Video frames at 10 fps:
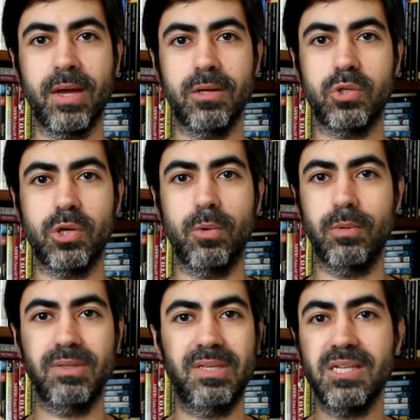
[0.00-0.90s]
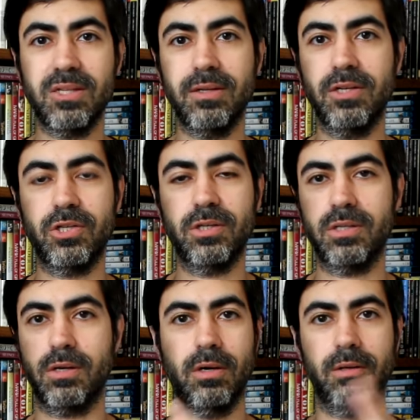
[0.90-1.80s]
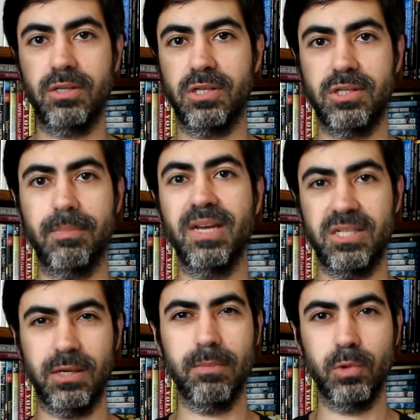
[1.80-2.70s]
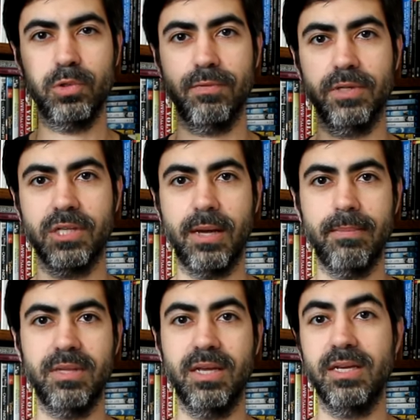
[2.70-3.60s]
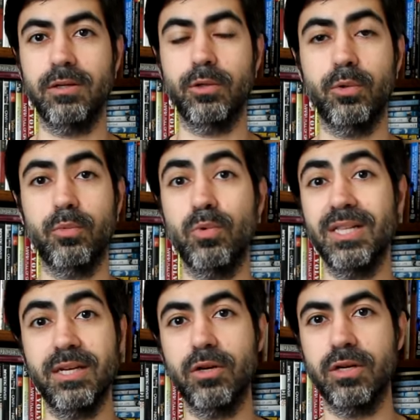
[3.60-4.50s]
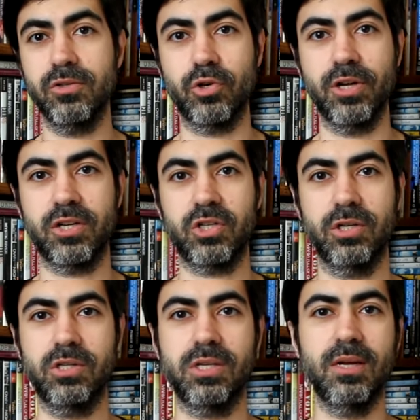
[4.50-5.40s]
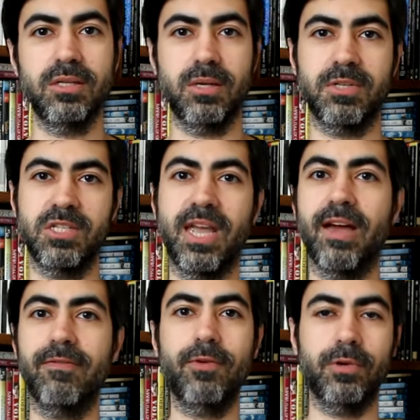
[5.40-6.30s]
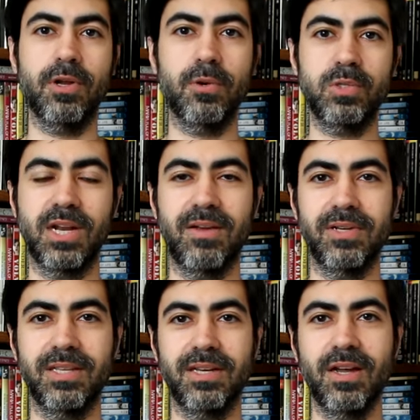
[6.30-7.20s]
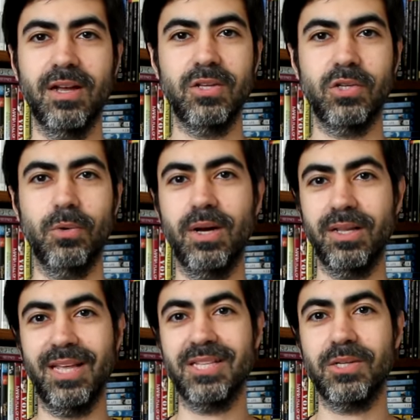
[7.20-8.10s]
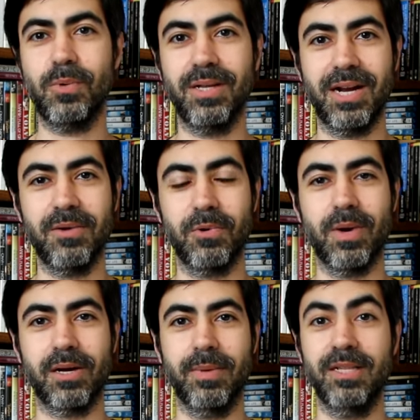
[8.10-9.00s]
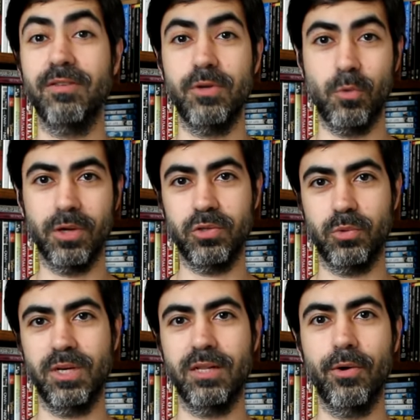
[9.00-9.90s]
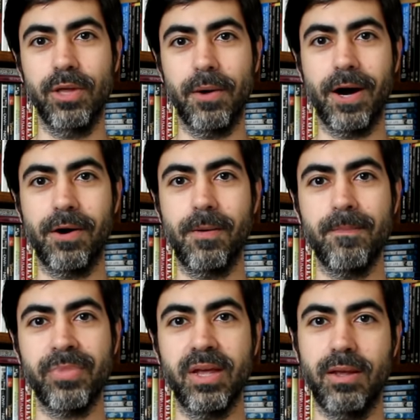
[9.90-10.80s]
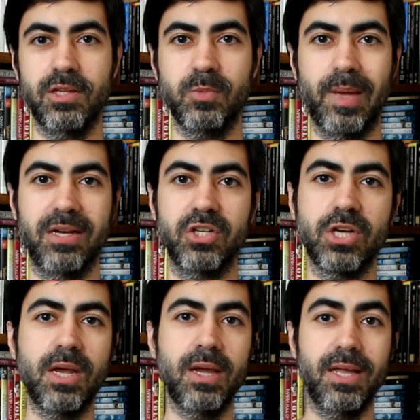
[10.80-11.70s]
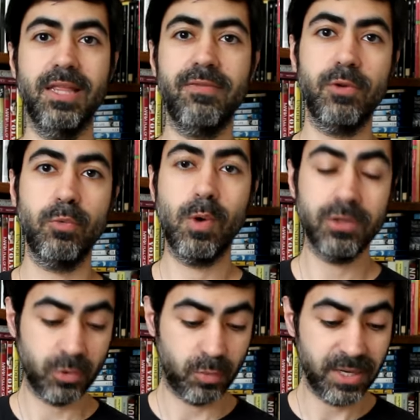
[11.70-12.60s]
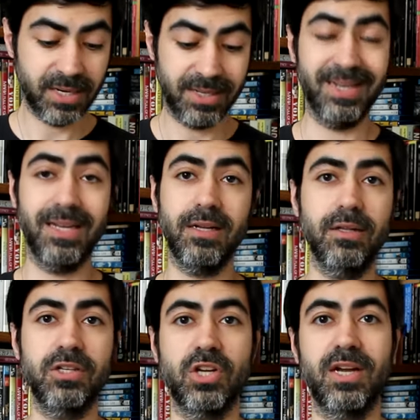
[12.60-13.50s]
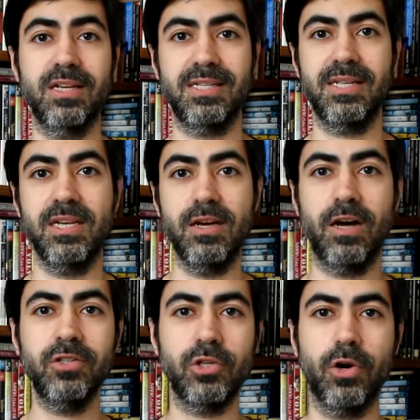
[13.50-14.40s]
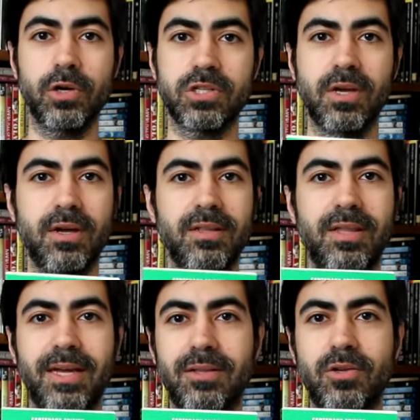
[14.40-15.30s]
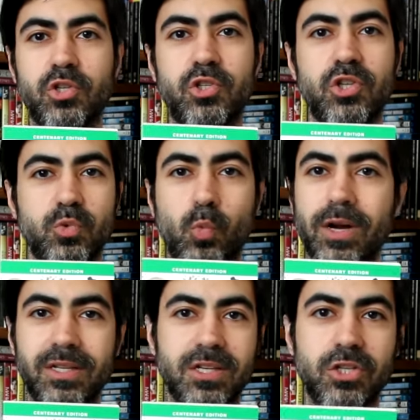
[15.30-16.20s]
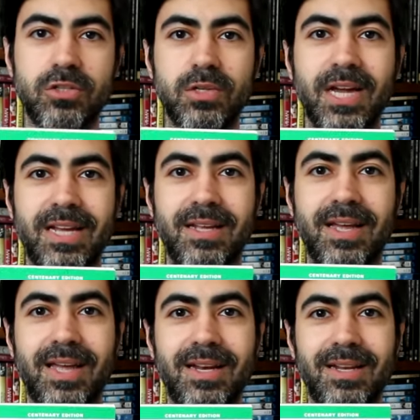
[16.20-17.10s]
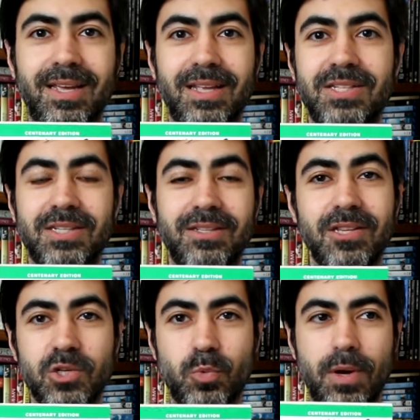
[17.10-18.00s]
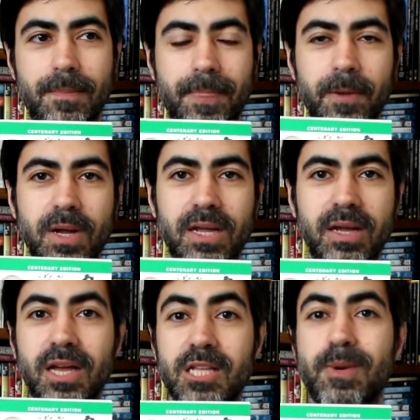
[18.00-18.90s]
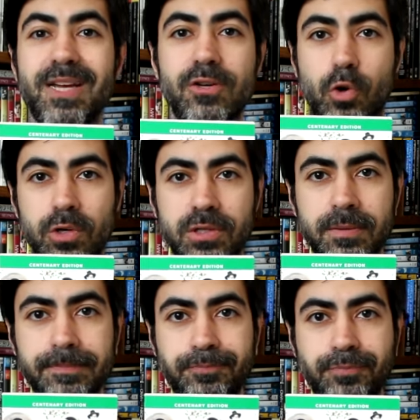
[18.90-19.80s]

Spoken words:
So these editions are just amazing most of the time. They include really good introductions. Sometimes they have footnotes and everything. So that's the one that I would recommend if you want to read Los de Abajo in Spanish. And then if you want to read it in English as The Underdogs, then there's just one edition to get, and it's this one, okay? It's by Norton.